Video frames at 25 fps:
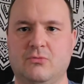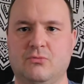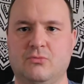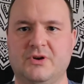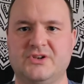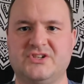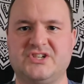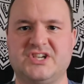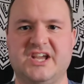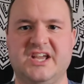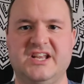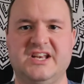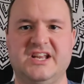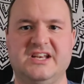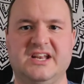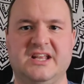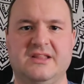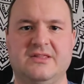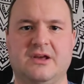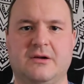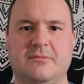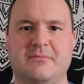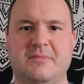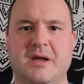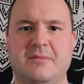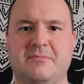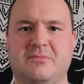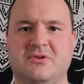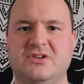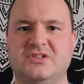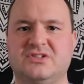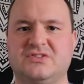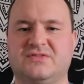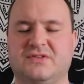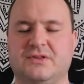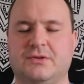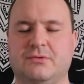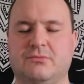retain it in their
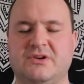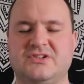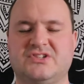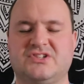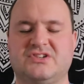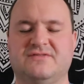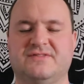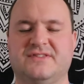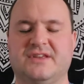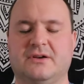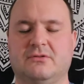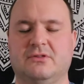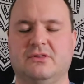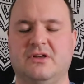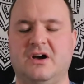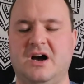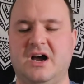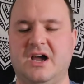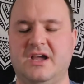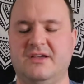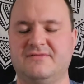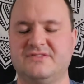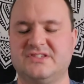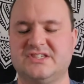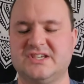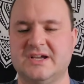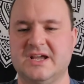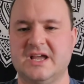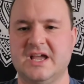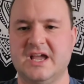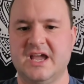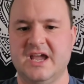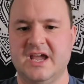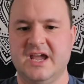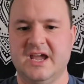memories for the rest of their lives.